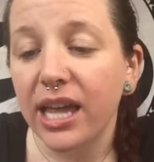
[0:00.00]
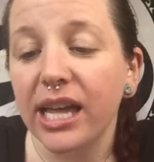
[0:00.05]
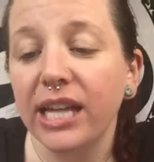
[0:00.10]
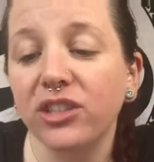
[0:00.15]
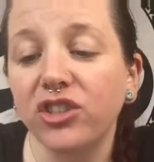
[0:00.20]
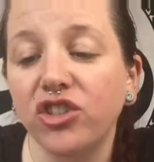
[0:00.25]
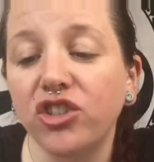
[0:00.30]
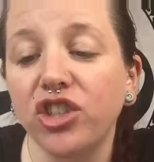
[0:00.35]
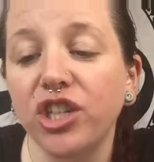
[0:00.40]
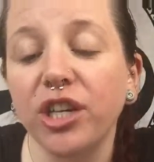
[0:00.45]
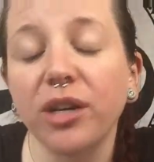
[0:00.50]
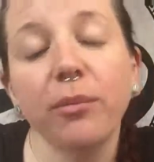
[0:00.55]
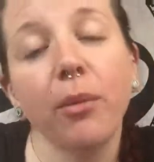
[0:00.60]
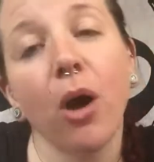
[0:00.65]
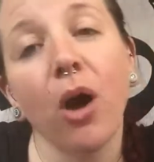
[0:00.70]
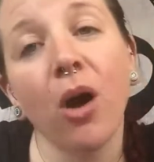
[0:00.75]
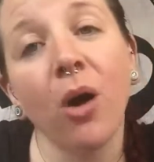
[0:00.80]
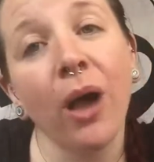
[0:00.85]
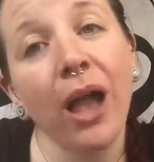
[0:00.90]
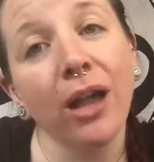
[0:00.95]
It's
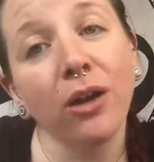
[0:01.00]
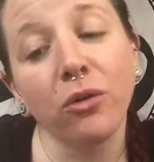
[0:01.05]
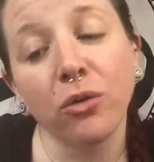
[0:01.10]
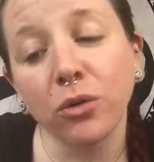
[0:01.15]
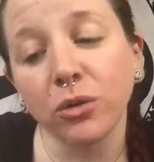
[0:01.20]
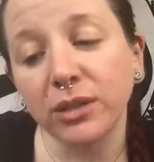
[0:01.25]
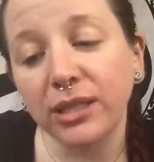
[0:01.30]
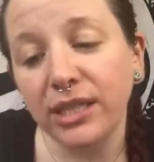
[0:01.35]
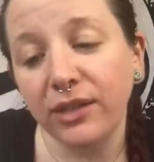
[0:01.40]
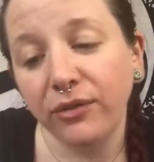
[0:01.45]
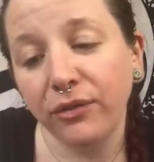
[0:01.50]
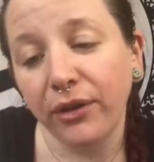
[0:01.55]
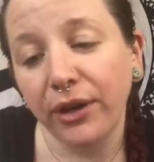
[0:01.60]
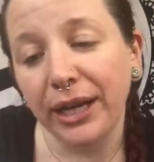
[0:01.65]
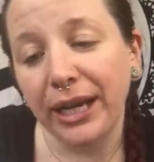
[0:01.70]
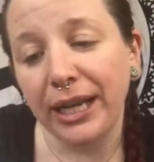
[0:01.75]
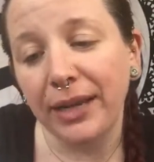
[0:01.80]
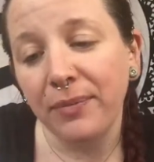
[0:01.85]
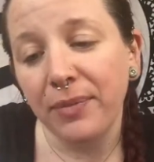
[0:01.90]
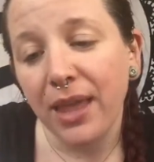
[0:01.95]
GMO and cruelty
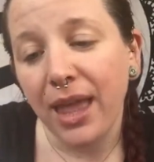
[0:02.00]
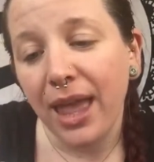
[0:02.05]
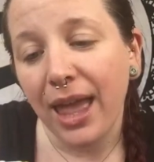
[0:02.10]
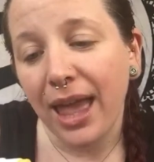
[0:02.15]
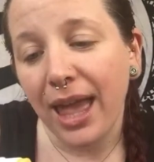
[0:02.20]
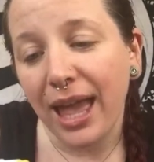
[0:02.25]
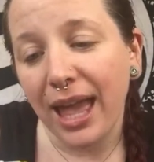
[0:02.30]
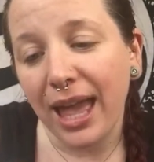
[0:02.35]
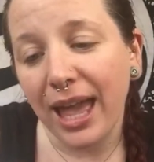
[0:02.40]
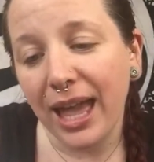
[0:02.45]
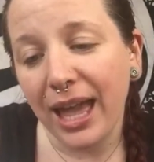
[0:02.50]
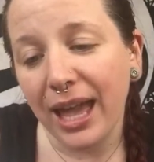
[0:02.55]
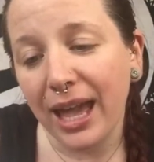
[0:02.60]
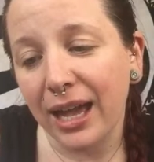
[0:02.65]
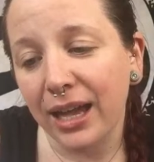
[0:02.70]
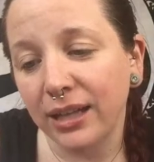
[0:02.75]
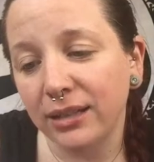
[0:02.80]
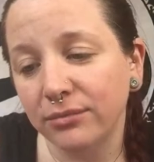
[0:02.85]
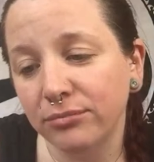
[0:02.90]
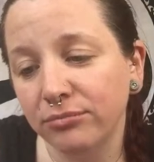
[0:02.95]
free
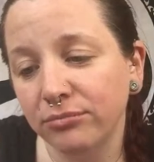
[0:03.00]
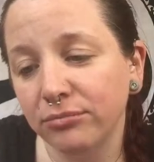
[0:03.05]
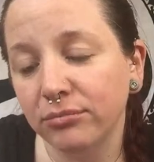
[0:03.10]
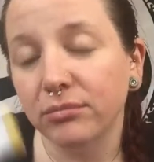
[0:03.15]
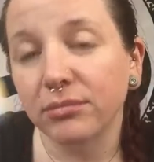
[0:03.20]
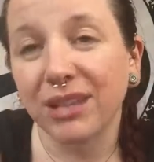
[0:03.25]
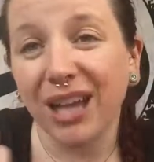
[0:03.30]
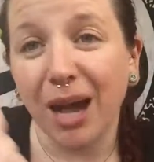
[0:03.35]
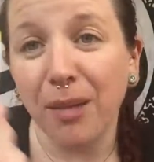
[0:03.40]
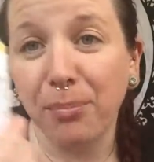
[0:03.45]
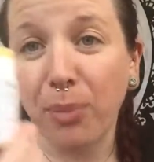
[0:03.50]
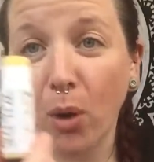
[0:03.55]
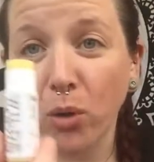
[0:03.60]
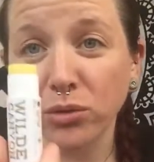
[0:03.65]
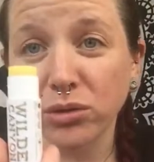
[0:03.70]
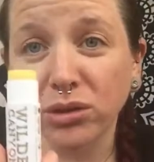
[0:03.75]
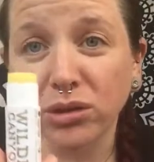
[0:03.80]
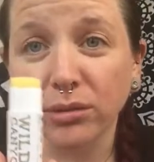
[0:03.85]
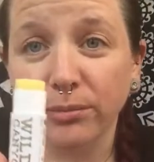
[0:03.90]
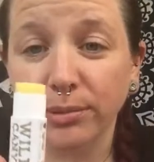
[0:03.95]
and
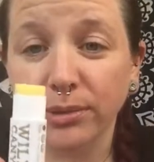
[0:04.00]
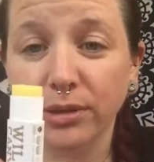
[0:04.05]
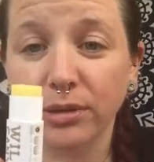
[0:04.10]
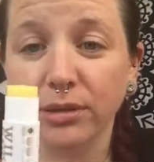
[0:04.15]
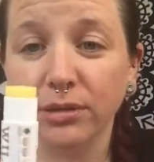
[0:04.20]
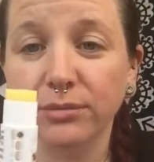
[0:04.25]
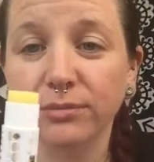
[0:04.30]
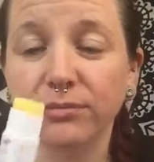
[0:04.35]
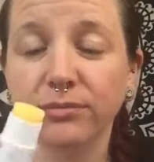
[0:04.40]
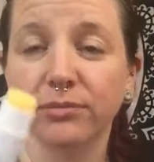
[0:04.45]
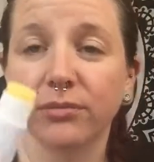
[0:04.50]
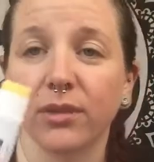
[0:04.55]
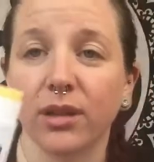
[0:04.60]
compostable.